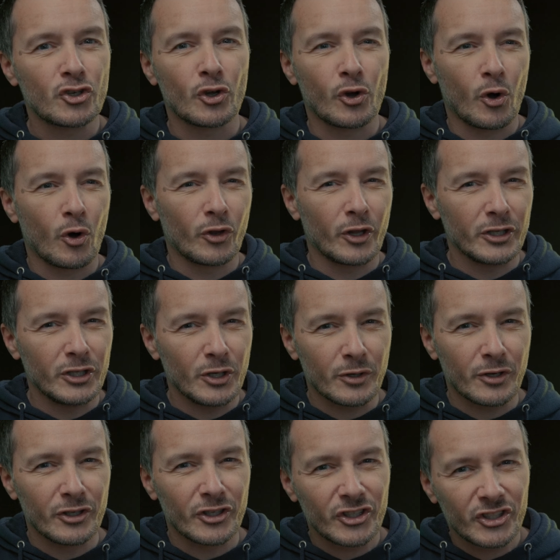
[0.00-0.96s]
sure that you
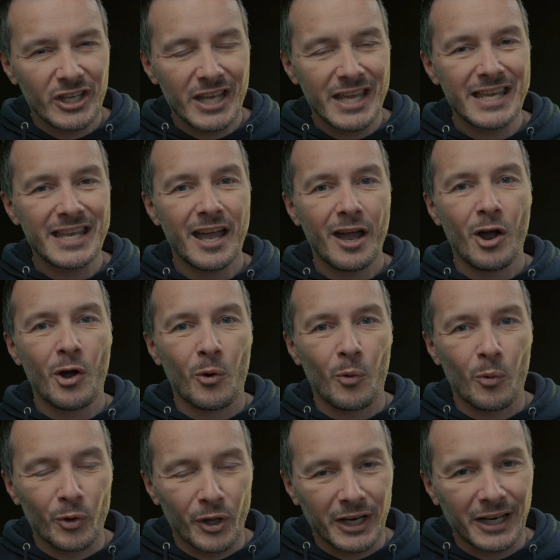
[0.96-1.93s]
can see
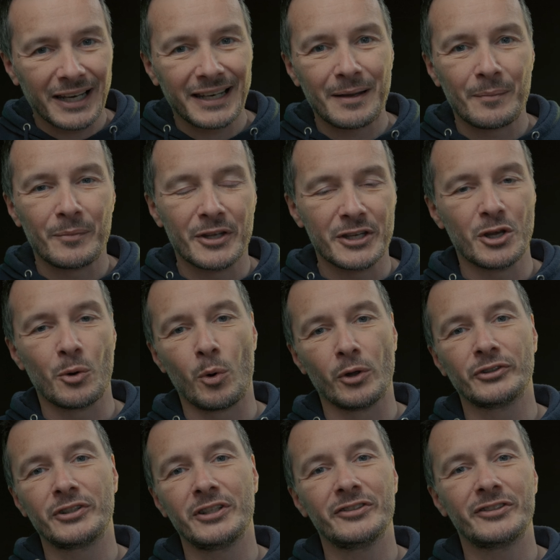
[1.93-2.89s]
the clip that you're
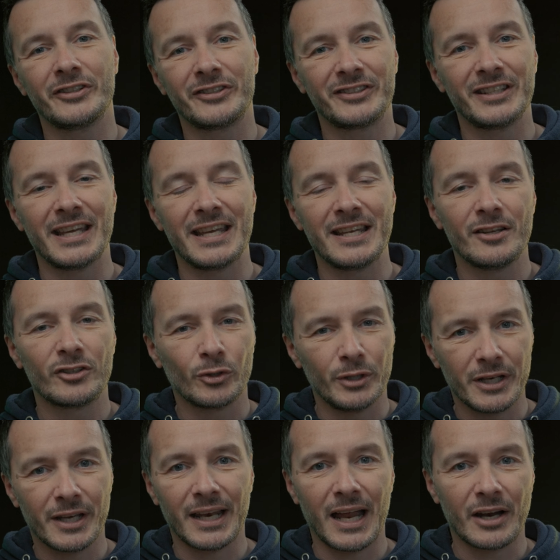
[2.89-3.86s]
wanting to see, so
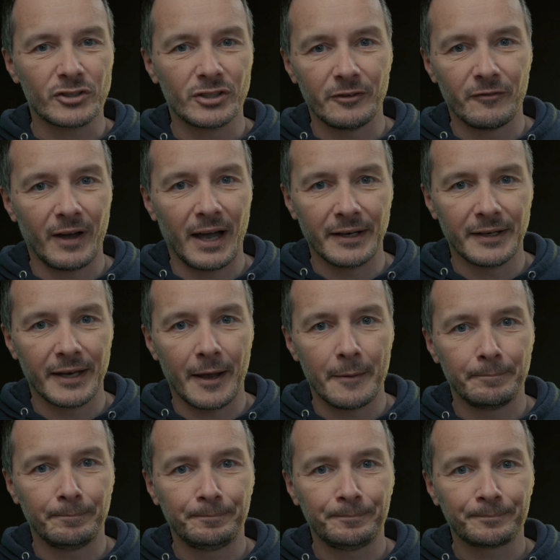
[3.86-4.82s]
you can actually find it.
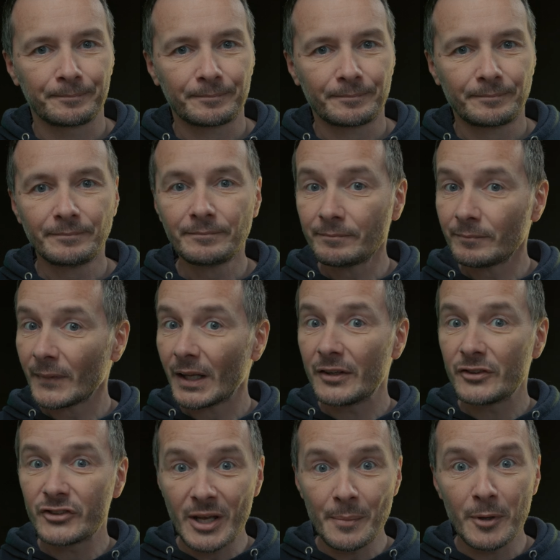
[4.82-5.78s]

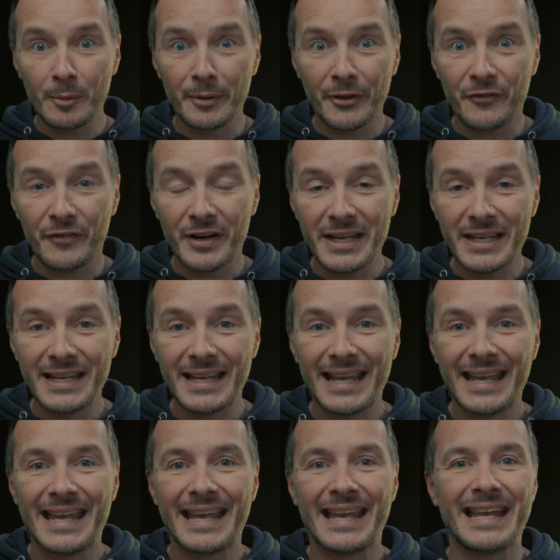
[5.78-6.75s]
Tip number 3
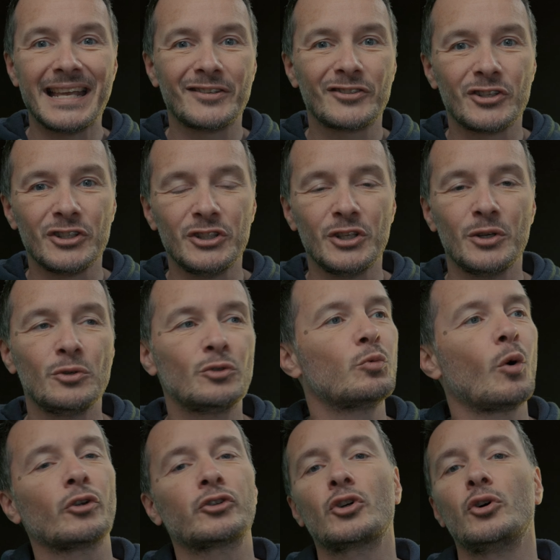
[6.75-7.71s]
is to use
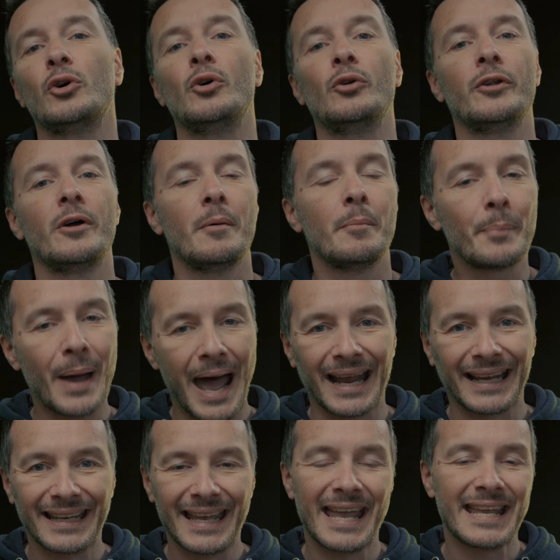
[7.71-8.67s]
what's called
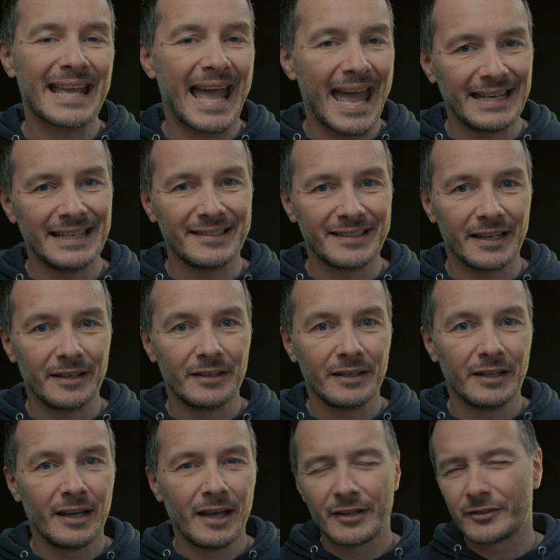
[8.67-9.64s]
pancake editing.
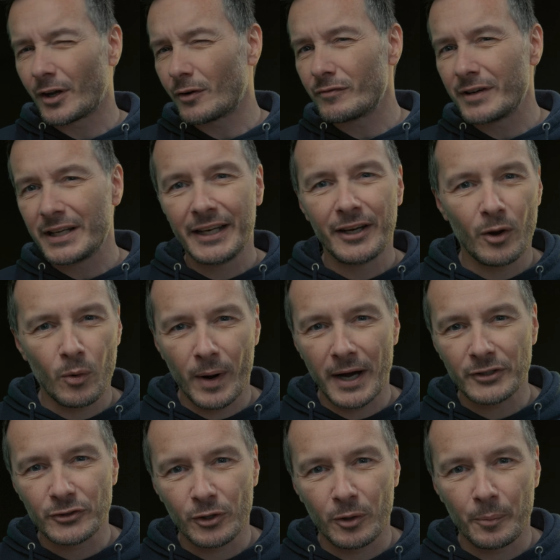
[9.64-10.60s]
Don't really know
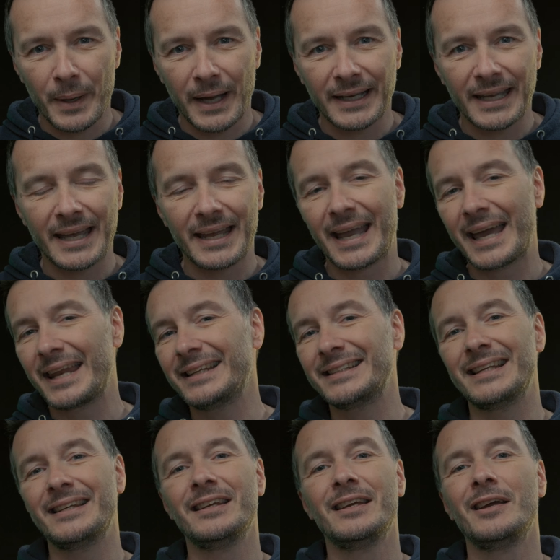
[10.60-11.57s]
why it's called pancake
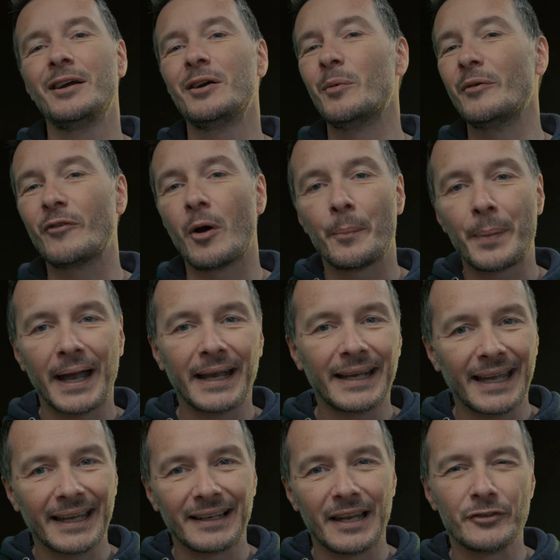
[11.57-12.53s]
editing. We've got
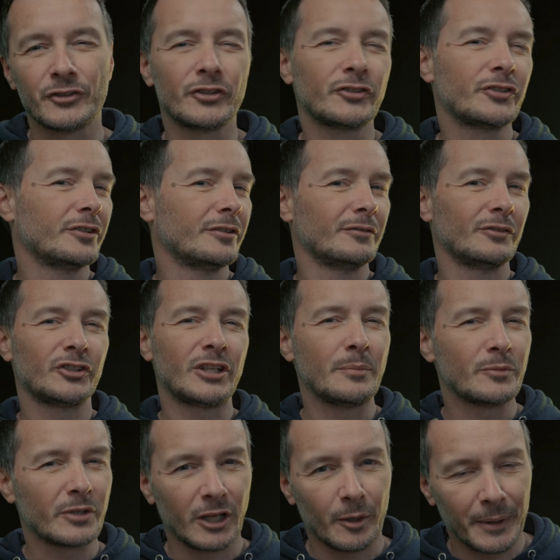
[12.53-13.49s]
pancake lenses,
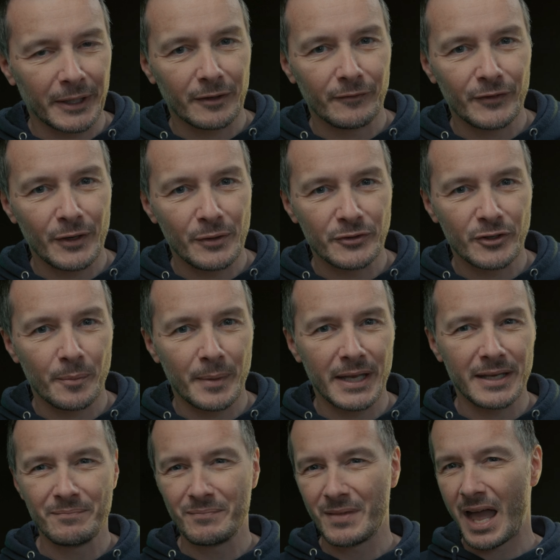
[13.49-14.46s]
seems a little bit confusing to
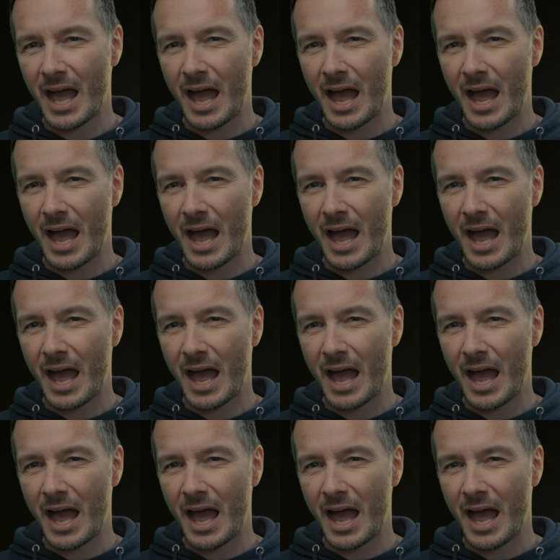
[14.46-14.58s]
me.